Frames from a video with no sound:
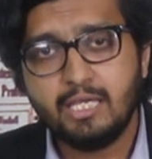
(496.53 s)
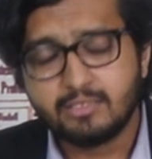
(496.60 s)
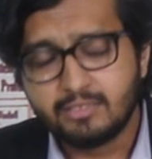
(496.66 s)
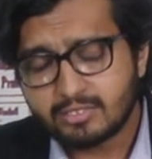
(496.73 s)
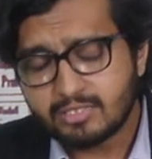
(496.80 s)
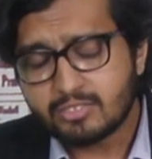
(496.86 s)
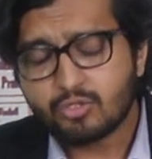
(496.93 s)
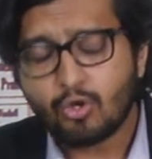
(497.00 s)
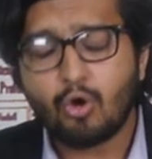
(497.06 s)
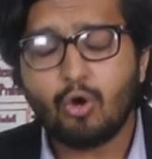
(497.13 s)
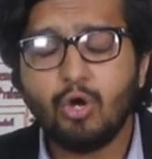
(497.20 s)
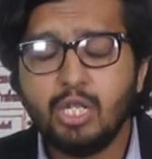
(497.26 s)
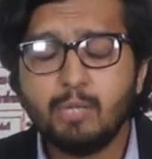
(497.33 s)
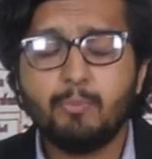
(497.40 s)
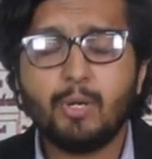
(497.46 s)
This is
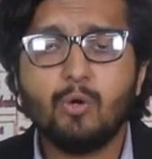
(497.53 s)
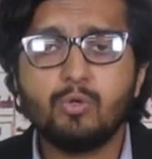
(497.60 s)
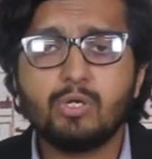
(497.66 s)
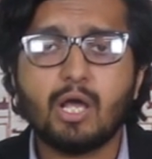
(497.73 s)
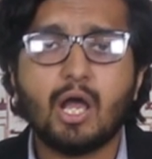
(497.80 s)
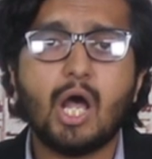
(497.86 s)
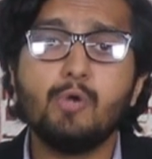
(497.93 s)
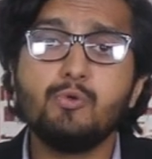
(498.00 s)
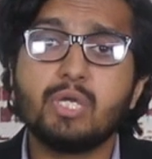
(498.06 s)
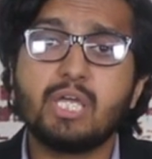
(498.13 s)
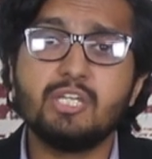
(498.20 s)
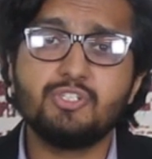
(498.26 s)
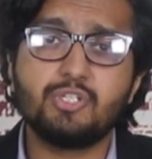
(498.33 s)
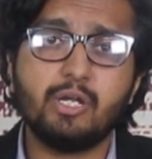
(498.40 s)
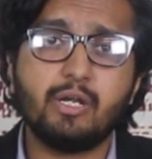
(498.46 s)
all about how you
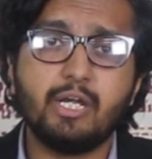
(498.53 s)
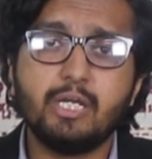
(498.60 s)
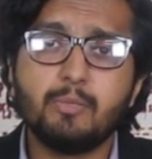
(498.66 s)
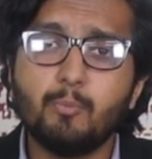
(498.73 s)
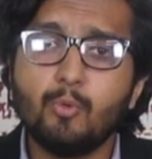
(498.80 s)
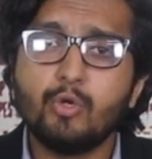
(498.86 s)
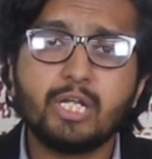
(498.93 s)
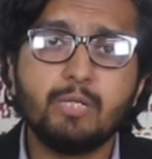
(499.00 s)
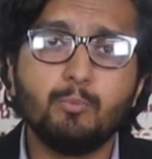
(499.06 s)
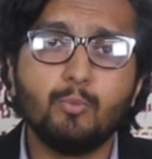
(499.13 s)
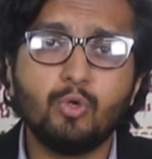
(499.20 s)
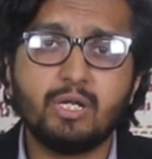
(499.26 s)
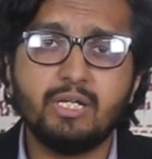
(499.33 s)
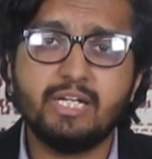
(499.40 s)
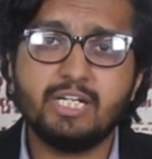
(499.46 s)
can generate more and
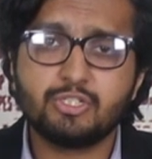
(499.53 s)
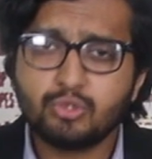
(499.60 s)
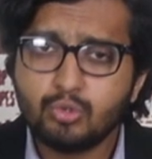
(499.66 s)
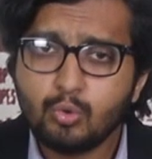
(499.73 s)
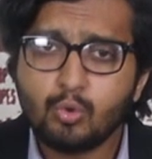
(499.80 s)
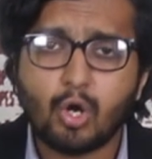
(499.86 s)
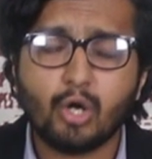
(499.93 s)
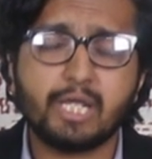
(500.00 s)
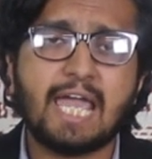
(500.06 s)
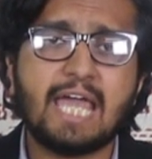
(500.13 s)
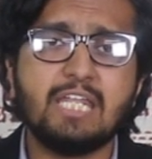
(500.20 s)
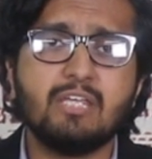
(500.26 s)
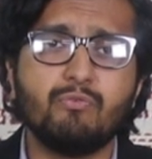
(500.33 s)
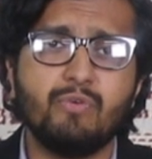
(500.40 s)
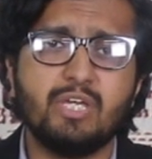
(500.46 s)
more leads through
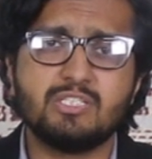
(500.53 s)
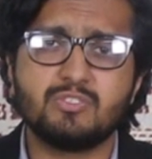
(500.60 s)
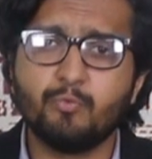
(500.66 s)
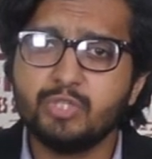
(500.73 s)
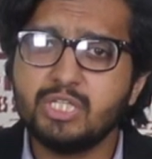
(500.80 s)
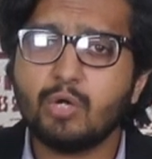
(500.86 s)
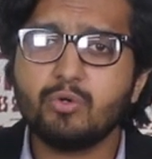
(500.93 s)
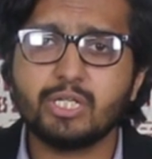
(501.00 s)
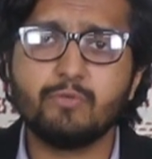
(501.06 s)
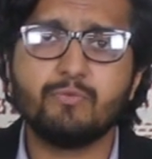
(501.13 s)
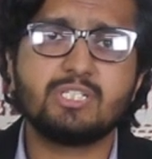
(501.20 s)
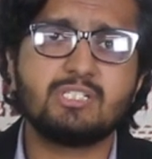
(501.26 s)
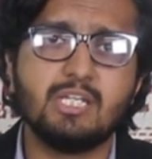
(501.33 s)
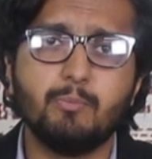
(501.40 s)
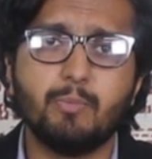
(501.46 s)
organic ways without
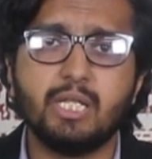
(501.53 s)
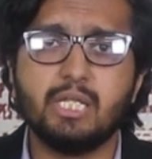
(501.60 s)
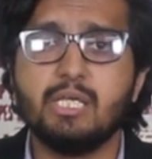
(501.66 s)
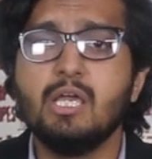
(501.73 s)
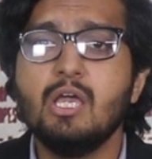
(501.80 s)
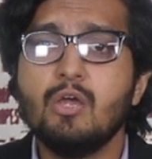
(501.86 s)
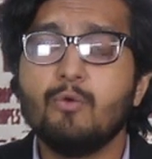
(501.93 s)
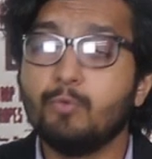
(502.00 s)
investing money,